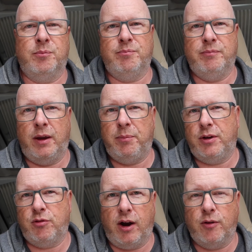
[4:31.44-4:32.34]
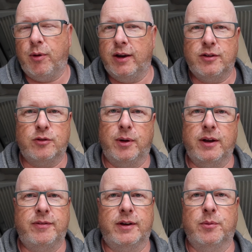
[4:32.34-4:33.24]
maybe driveways as
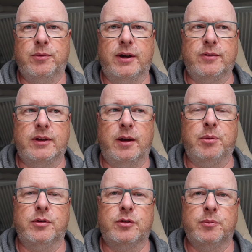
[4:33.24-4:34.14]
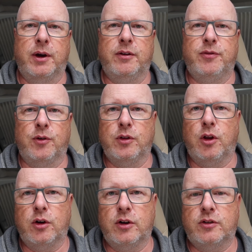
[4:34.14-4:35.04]
well if it comes down to that, but somewhere for
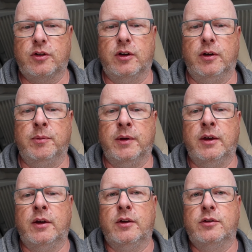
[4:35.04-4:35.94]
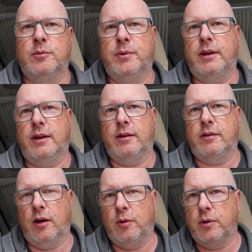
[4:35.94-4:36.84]
long term, somewhere that
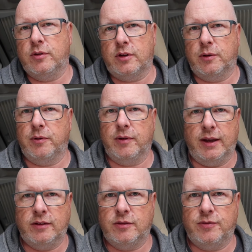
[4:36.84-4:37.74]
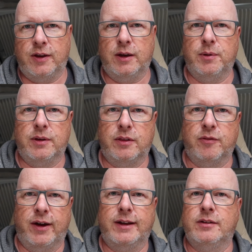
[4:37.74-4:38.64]
no one's going to interfere with the
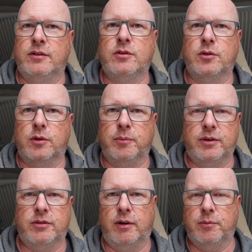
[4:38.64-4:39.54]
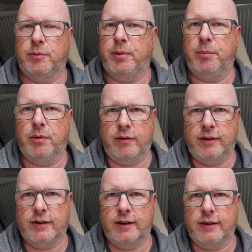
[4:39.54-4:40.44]
vans or mess around with people or
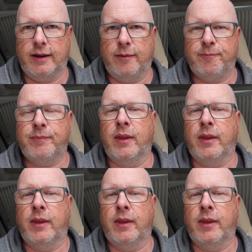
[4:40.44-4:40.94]
anything like that.